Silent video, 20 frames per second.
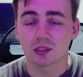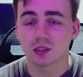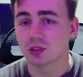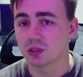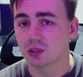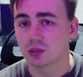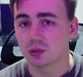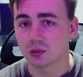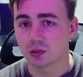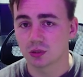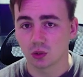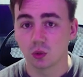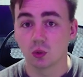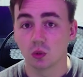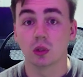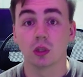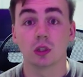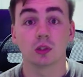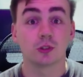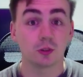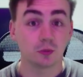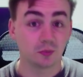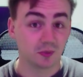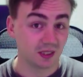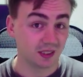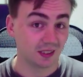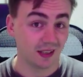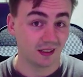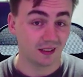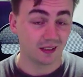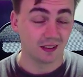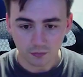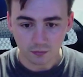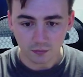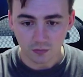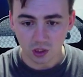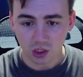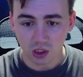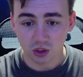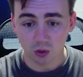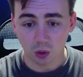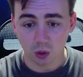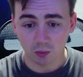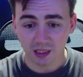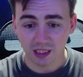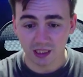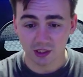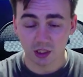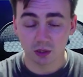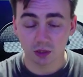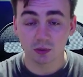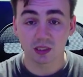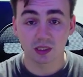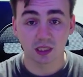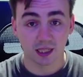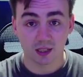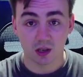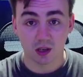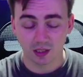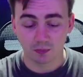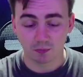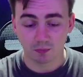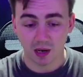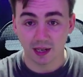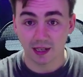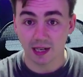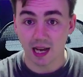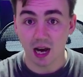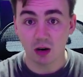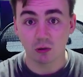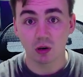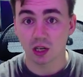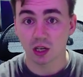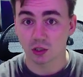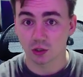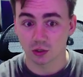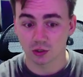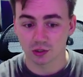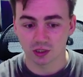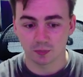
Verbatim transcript: school super sale. So what we need to do is click on buy now and go to the